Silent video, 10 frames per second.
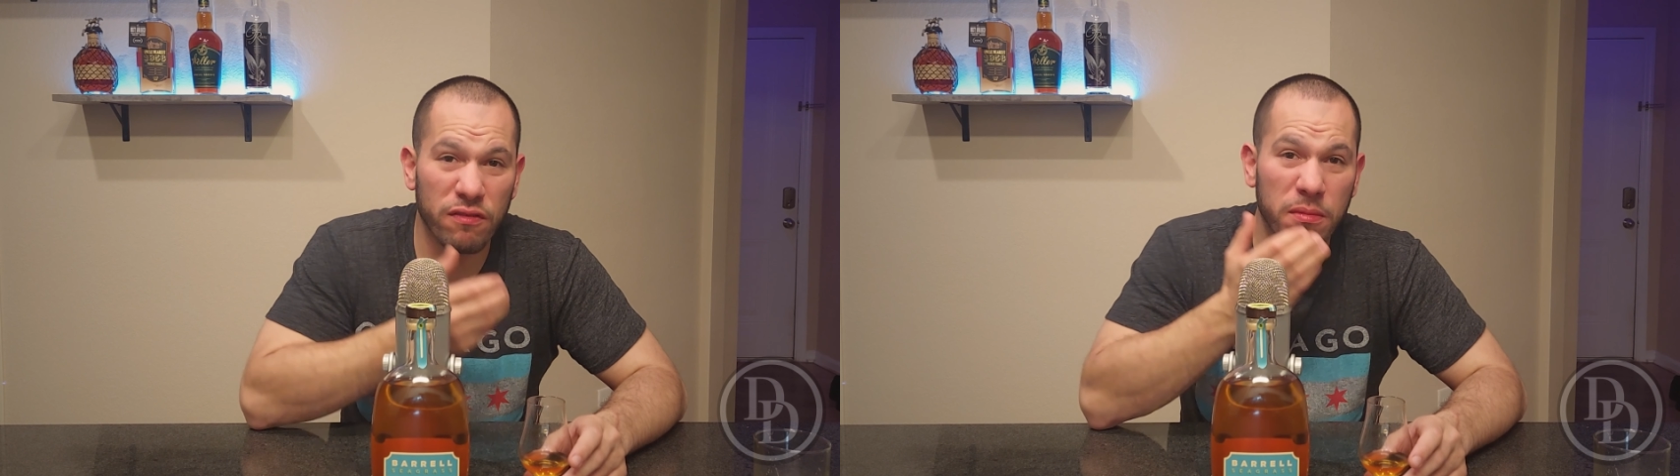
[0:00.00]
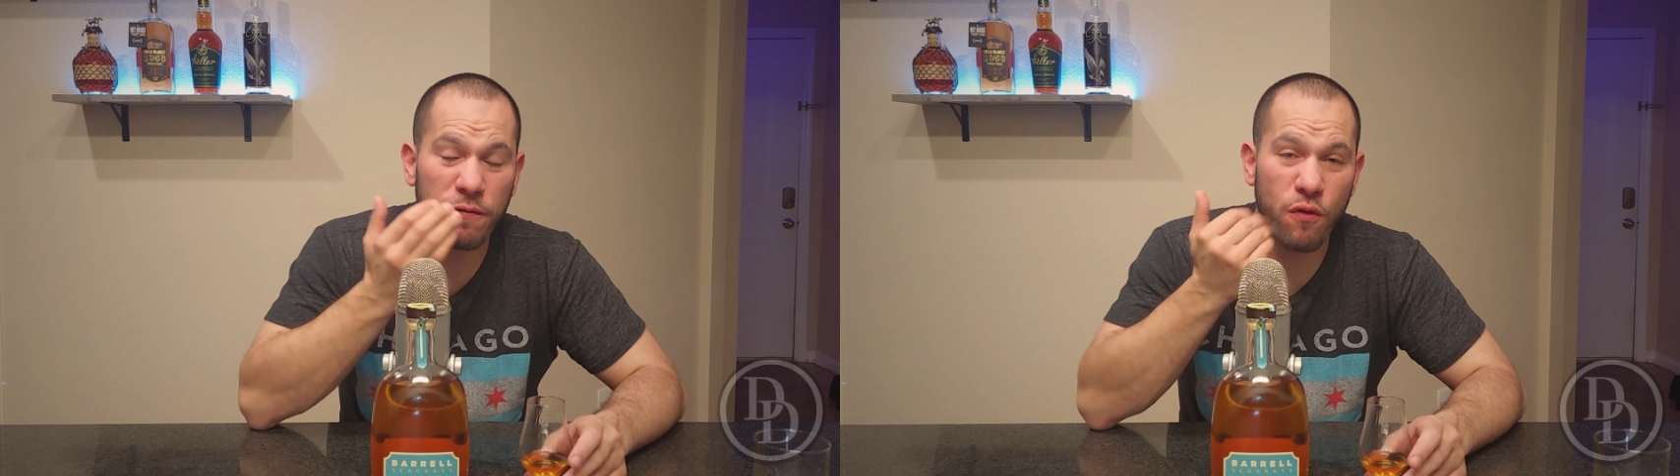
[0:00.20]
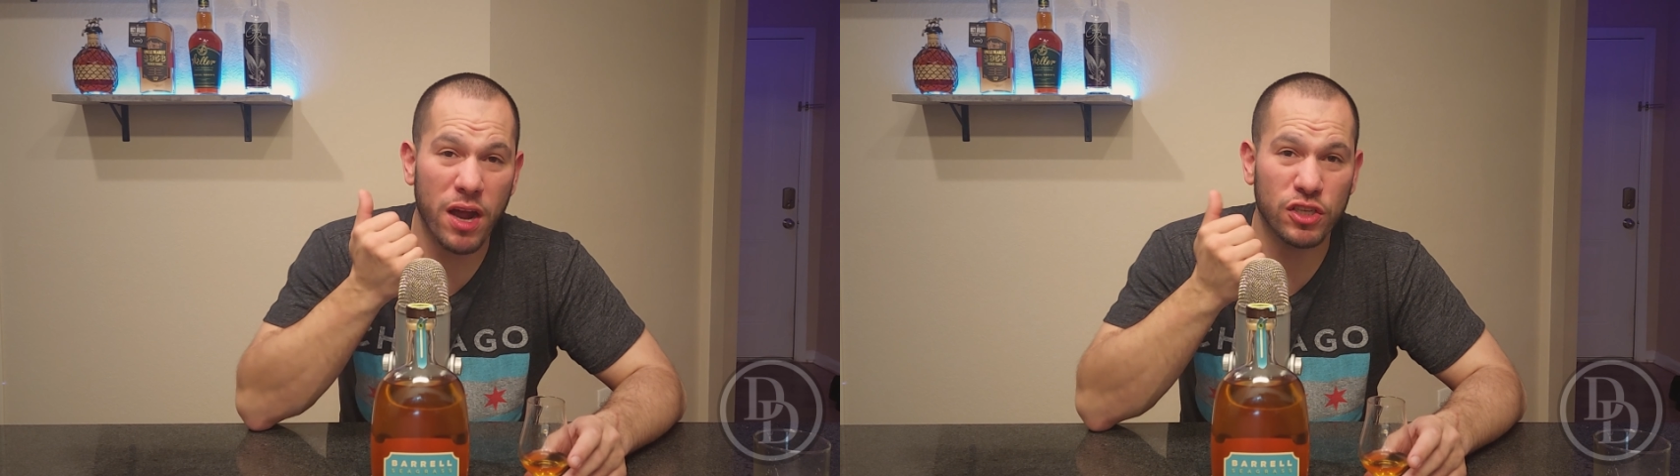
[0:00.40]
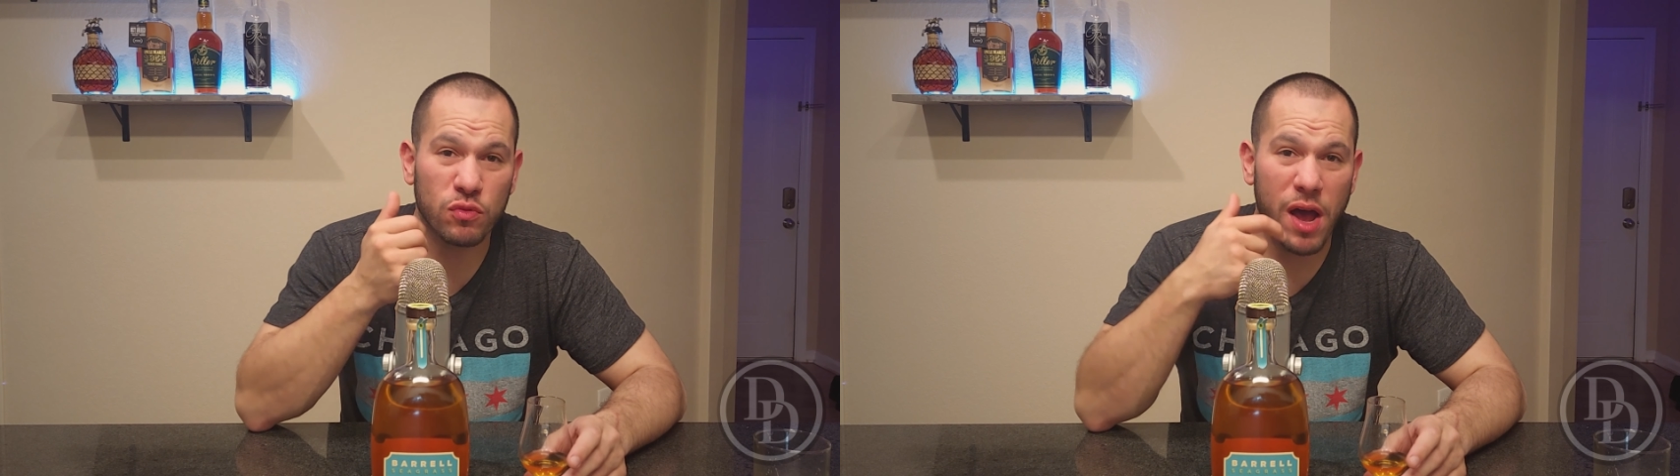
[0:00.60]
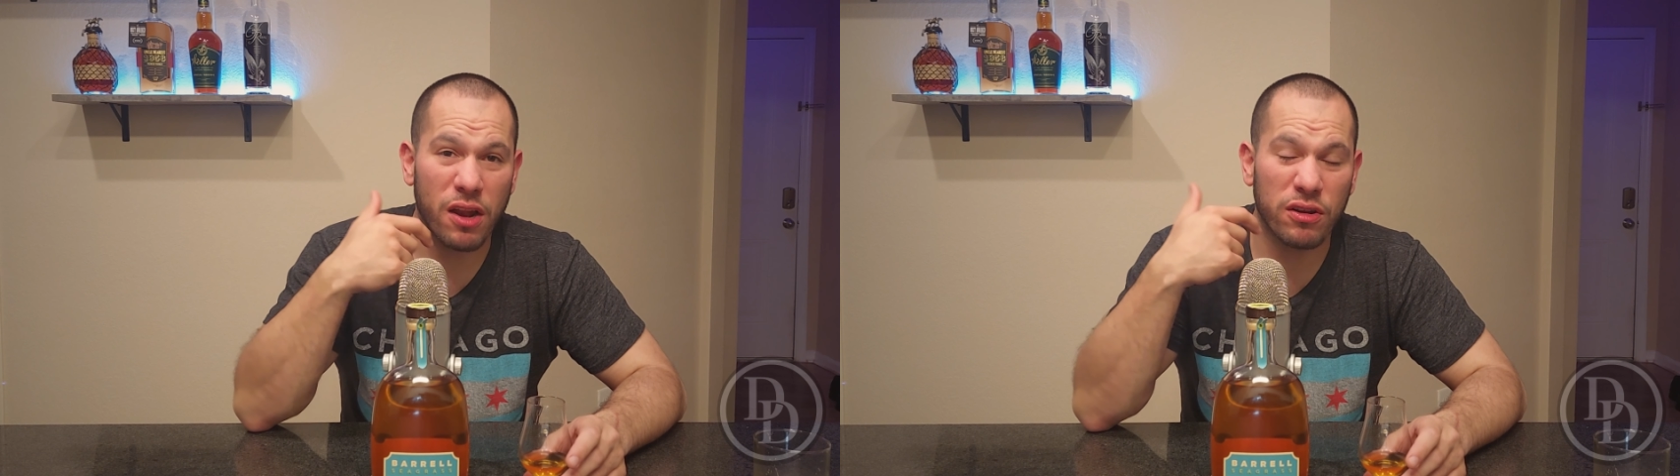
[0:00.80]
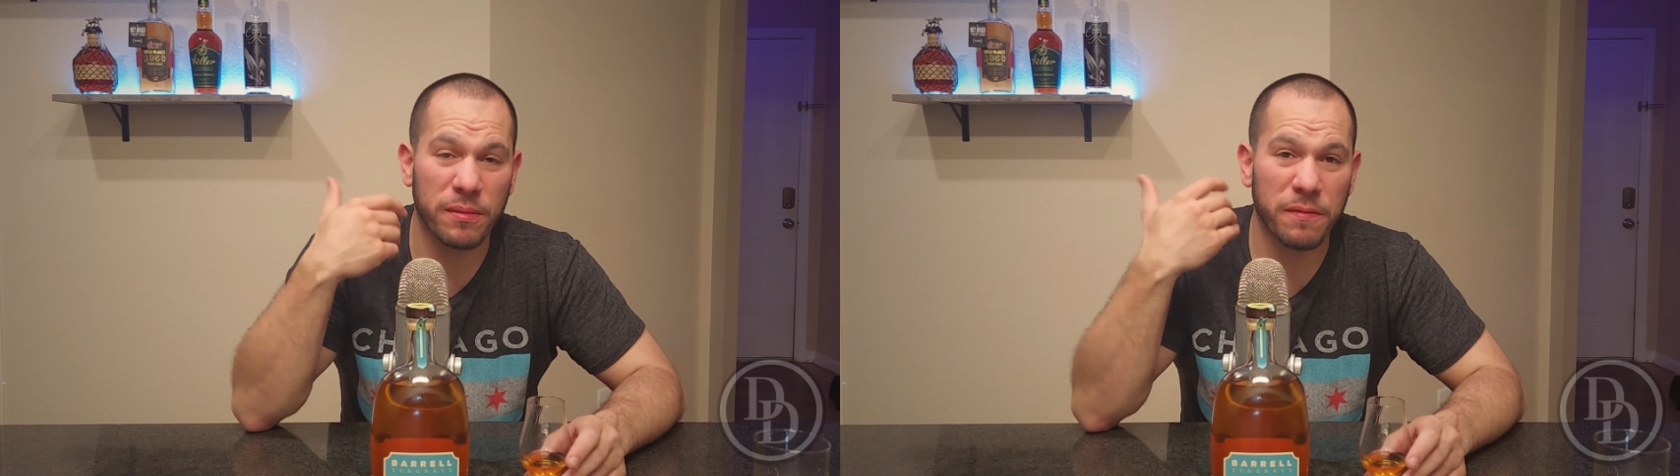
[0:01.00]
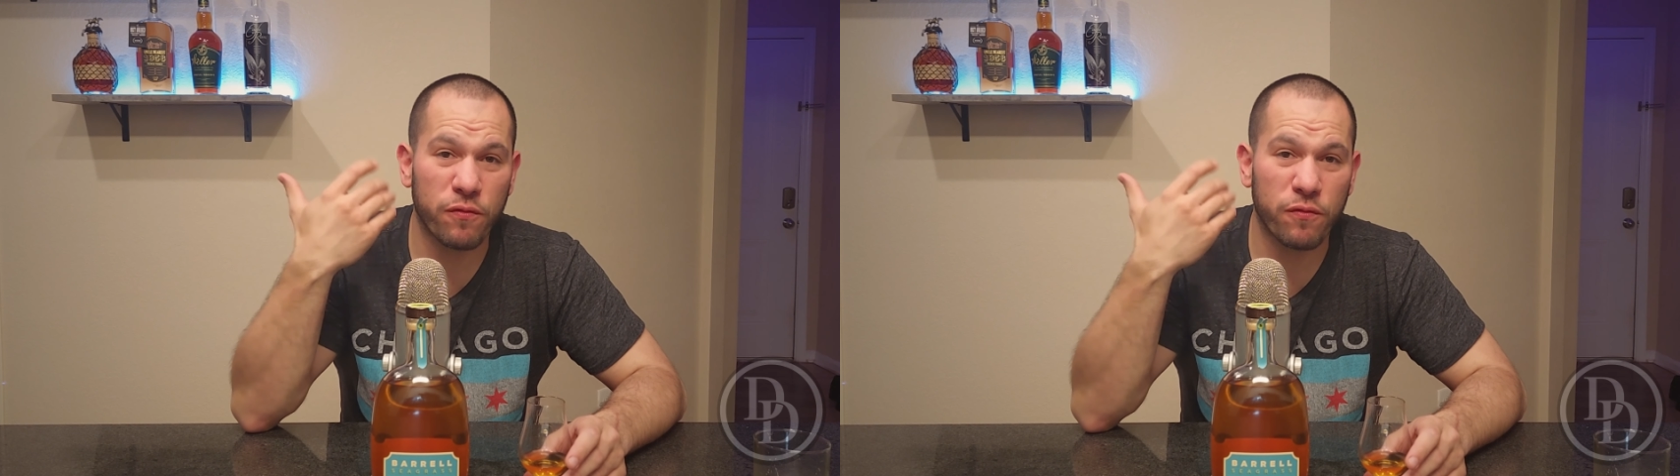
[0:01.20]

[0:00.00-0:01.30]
Even before I swallowed it,